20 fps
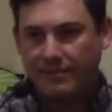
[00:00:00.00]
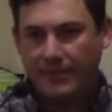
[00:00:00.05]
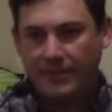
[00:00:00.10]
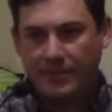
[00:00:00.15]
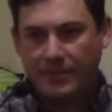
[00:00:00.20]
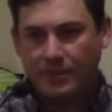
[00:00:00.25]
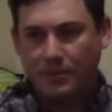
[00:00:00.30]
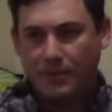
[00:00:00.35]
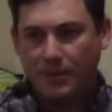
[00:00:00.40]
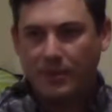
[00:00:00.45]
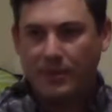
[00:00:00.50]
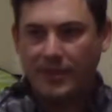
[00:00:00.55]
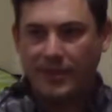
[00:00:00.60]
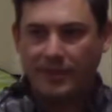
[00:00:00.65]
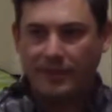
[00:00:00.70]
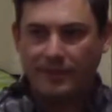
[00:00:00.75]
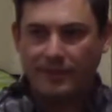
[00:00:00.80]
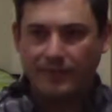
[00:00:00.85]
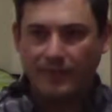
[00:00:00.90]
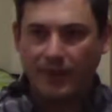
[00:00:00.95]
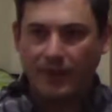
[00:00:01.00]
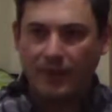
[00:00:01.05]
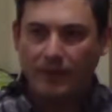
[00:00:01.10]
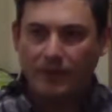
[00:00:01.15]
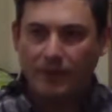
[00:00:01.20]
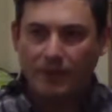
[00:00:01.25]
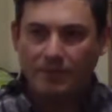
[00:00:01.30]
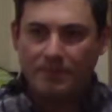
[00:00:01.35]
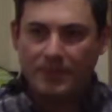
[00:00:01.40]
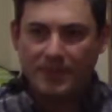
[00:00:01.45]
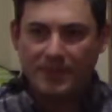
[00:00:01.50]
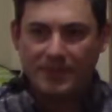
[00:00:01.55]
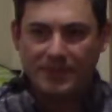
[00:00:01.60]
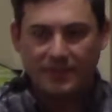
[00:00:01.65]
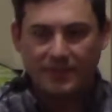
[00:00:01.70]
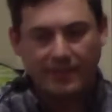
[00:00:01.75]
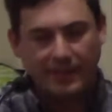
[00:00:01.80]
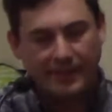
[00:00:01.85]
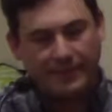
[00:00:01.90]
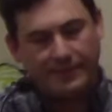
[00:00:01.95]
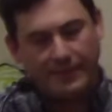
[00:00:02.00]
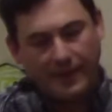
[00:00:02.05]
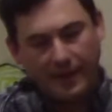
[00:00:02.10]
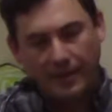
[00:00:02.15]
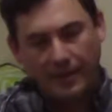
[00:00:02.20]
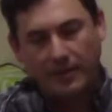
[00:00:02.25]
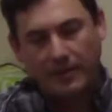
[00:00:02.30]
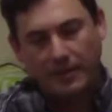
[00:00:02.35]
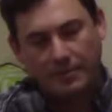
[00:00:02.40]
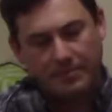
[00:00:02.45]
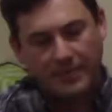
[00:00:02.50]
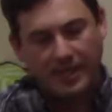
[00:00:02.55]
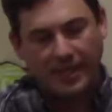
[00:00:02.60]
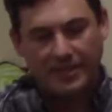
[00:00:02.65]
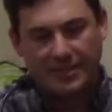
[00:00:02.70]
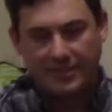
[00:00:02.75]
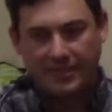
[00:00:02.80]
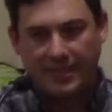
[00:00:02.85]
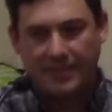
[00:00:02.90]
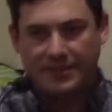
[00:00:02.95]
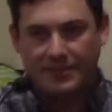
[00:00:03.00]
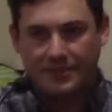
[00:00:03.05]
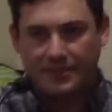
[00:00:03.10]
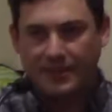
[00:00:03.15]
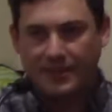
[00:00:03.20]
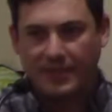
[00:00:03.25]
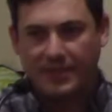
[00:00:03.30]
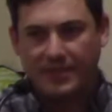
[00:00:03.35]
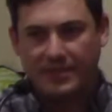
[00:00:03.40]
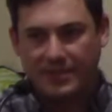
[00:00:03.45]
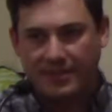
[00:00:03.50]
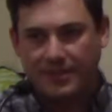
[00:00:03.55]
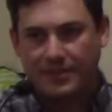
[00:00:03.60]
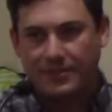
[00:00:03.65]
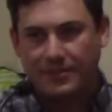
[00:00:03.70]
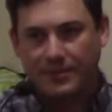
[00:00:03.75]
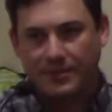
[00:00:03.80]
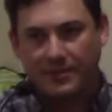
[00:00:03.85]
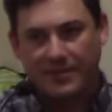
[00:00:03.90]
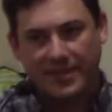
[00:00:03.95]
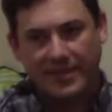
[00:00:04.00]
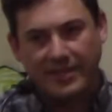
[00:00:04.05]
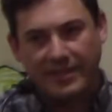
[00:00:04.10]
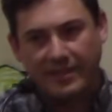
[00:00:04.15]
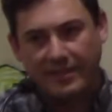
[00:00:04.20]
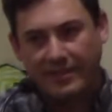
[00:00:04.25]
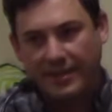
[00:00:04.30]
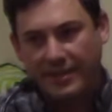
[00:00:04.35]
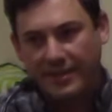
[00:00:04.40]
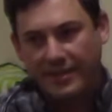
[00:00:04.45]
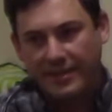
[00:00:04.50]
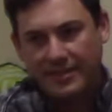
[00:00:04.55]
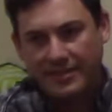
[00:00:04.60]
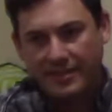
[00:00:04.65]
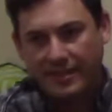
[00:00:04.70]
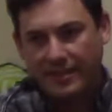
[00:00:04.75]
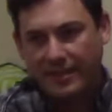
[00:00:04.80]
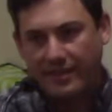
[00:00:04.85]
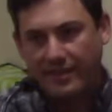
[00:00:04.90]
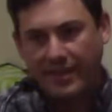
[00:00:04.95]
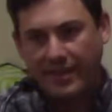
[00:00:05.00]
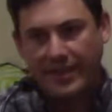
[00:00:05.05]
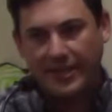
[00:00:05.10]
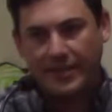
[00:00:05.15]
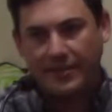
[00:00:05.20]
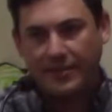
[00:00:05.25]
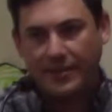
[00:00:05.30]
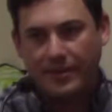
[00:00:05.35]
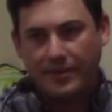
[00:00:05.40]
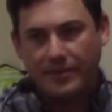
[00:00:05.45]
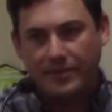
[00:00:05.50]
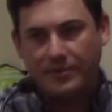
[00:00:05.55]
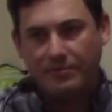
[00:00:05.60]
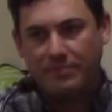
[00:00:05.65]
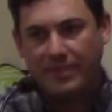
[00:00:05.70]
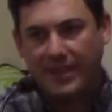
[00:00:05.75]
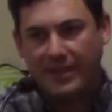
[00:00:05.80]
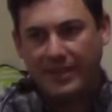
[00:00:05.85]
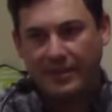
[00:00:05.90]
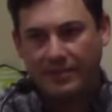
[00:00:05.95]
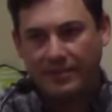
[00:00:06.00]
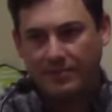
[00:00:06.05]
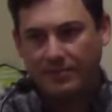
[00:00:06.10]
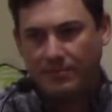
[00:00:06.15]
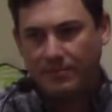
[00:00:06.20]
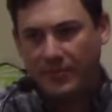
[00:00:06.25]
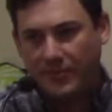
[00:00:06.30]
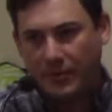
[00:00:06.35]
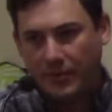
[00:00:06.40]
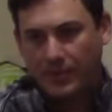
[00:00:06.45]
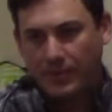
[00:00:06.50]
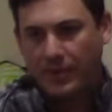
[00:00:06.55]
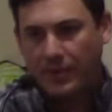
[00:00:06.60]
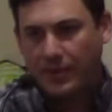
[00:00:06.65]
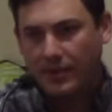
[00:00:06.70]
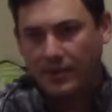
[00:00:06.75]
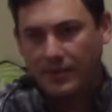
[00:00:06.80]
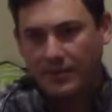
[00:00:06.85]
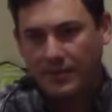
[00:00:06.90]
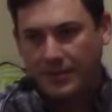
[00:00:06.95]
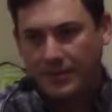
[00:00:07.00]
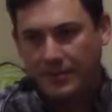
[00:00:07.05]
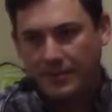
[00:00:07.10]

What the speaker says: good work, and follow up is like follow up. Gosh, that's really essential. Send a thank you note, make a phone call,